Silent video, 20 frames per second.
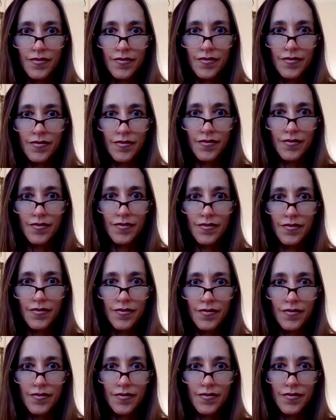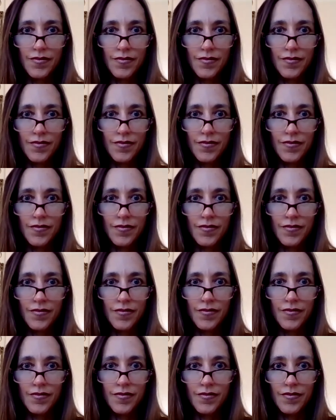
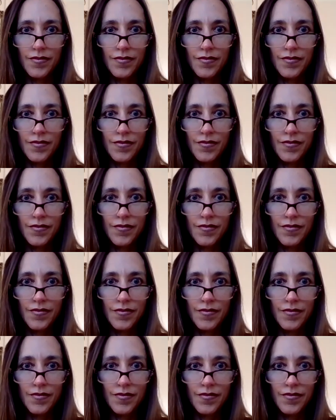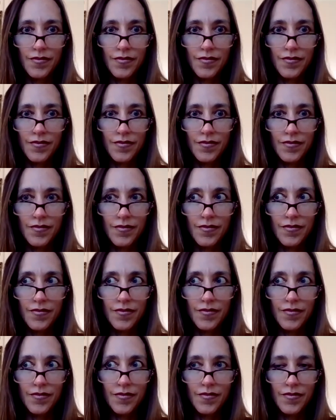
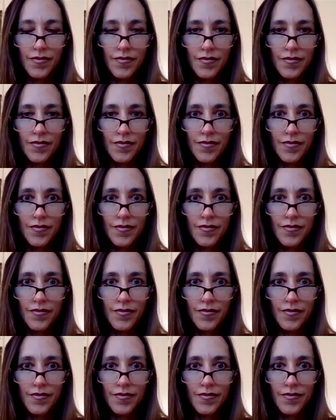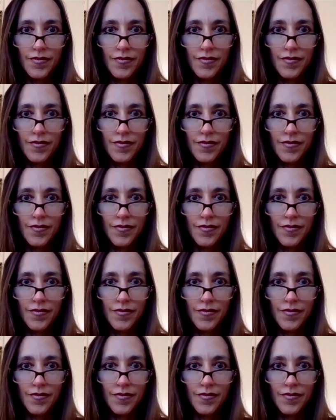This person isn't speaking.